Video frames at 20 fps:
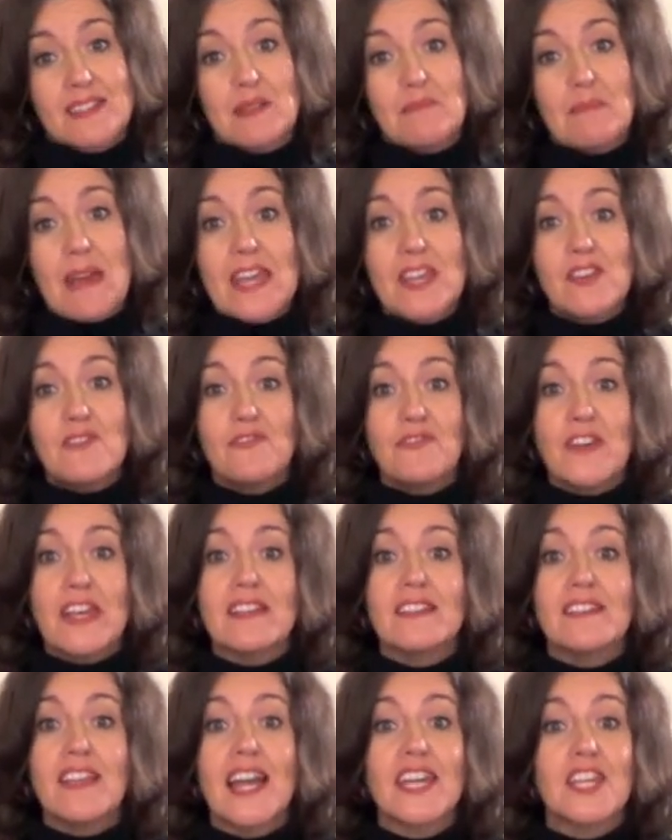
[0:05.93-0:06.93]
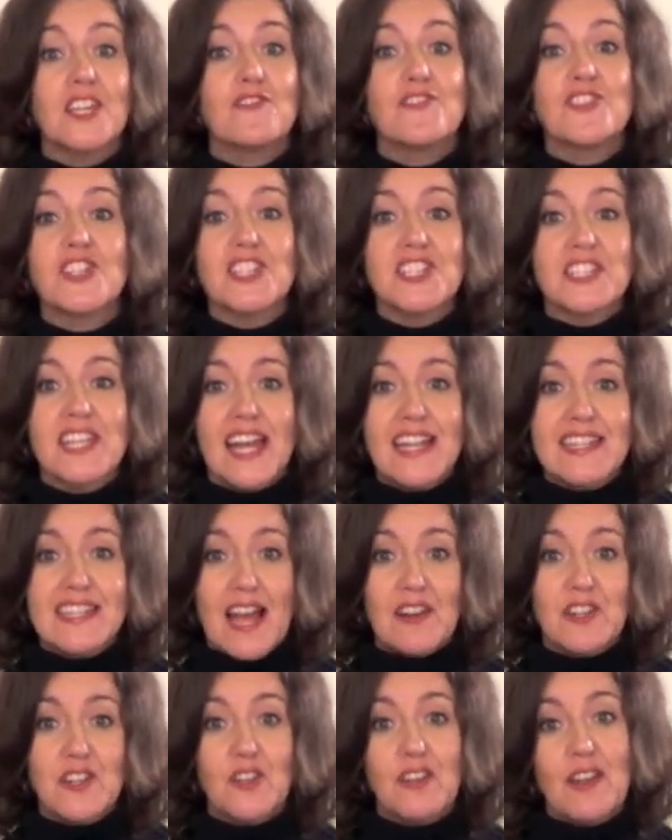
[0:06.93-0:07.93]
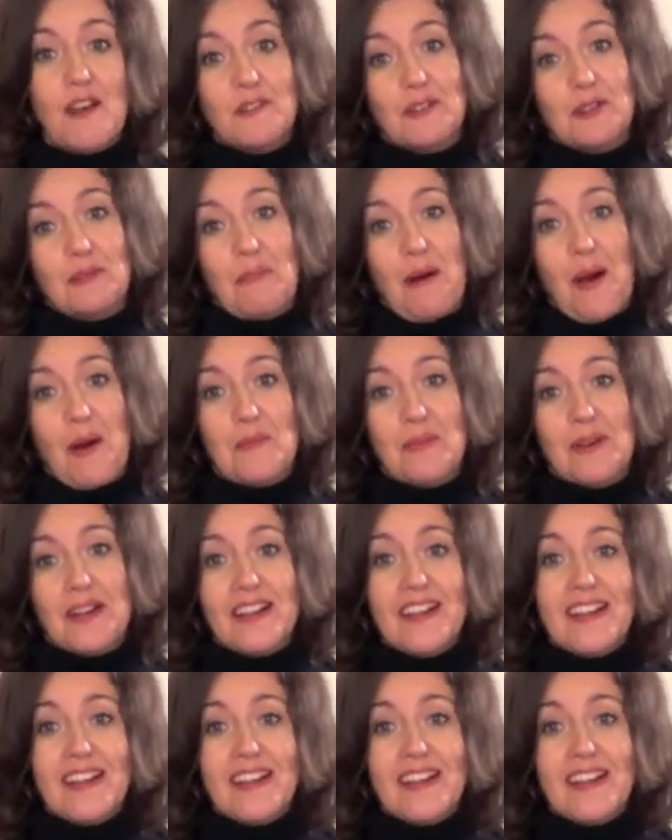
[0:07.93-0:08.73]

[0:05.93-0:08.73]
that make you feel like you've just sat down in your local pub